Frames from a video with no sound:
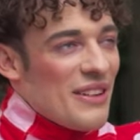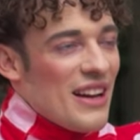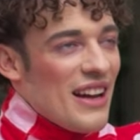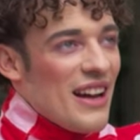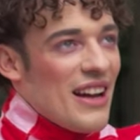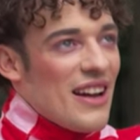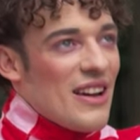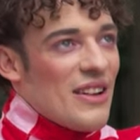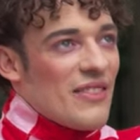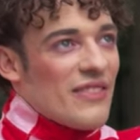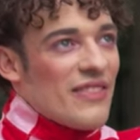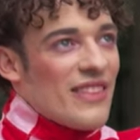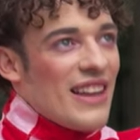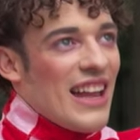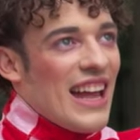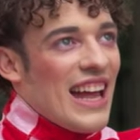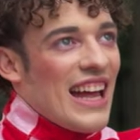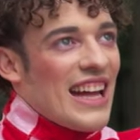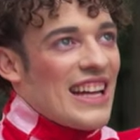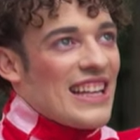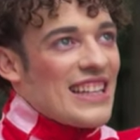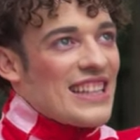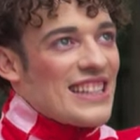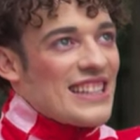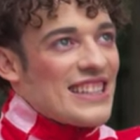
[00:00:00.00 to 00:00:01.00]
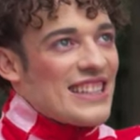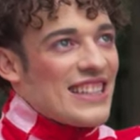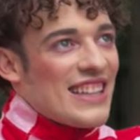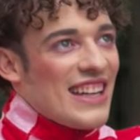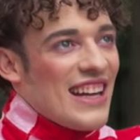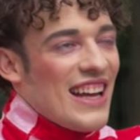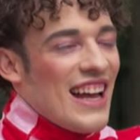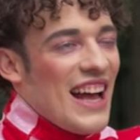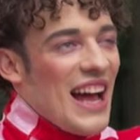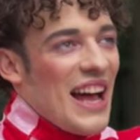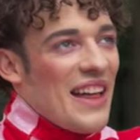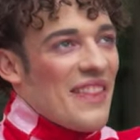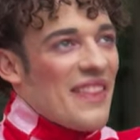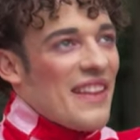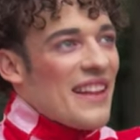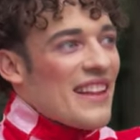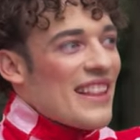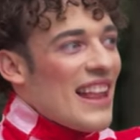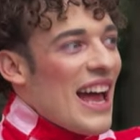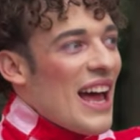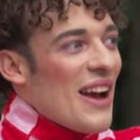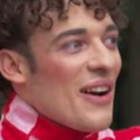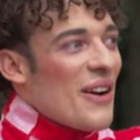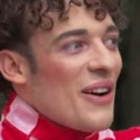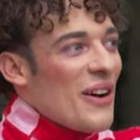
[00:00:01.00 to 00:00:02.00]
And I think
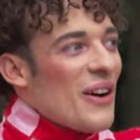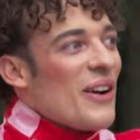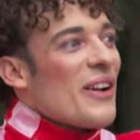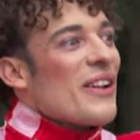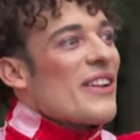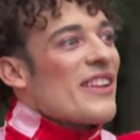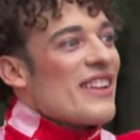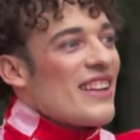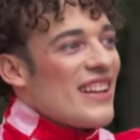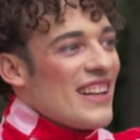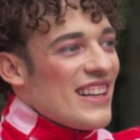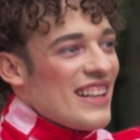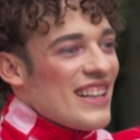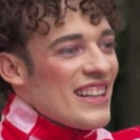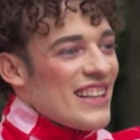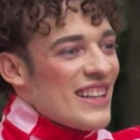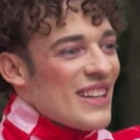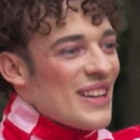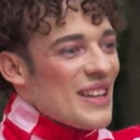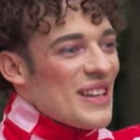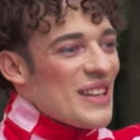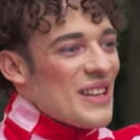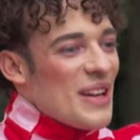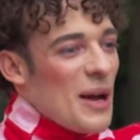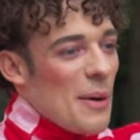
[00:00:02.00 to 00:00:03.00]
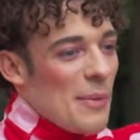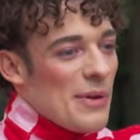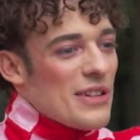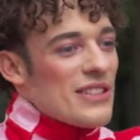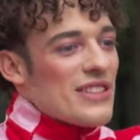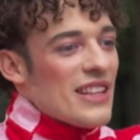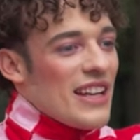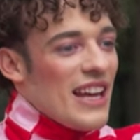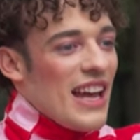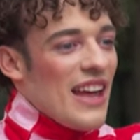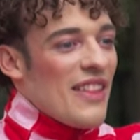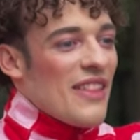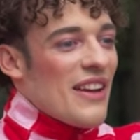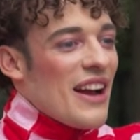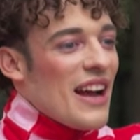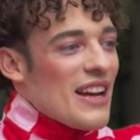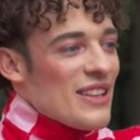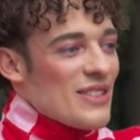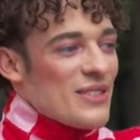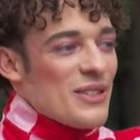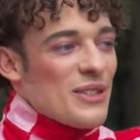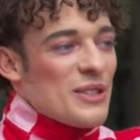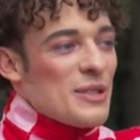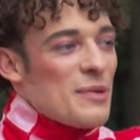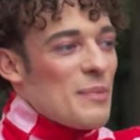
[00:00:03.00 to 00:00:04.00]
that all coming together
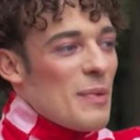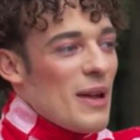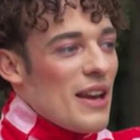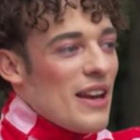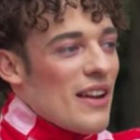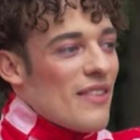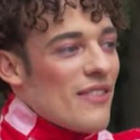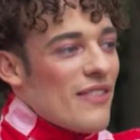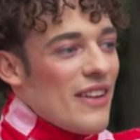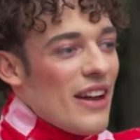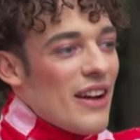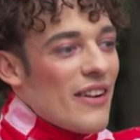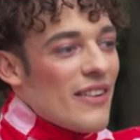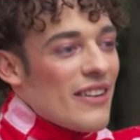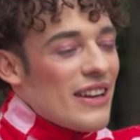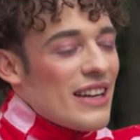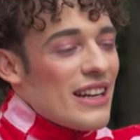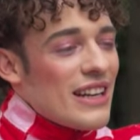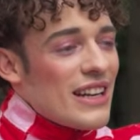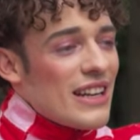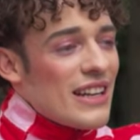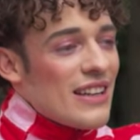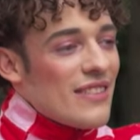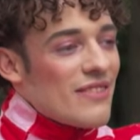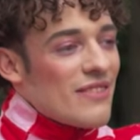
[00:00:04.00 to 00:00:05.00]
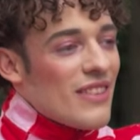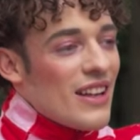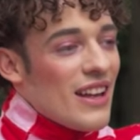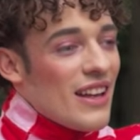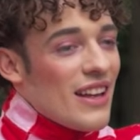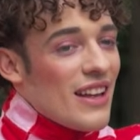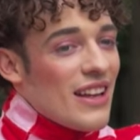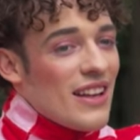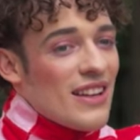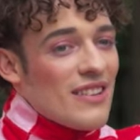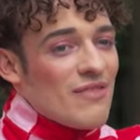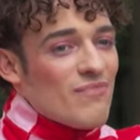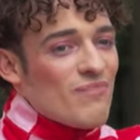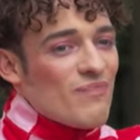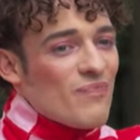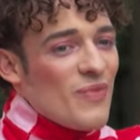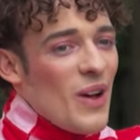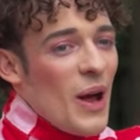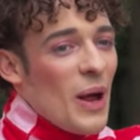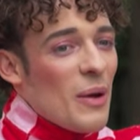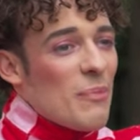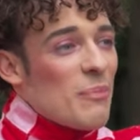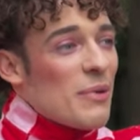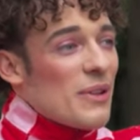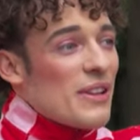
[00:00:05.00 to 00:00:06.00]
has just been a very
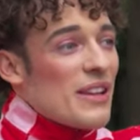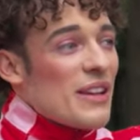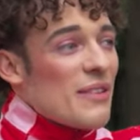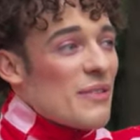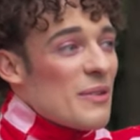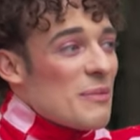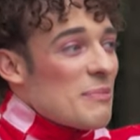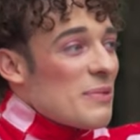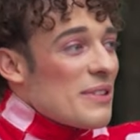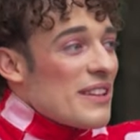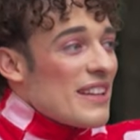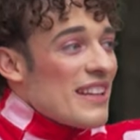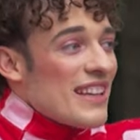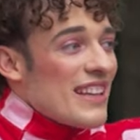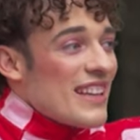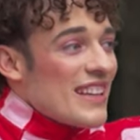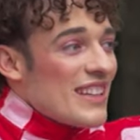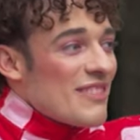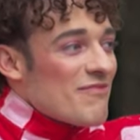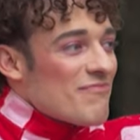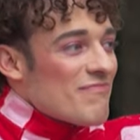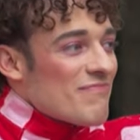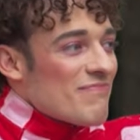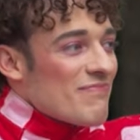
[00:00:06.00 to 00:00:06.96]
unbelievably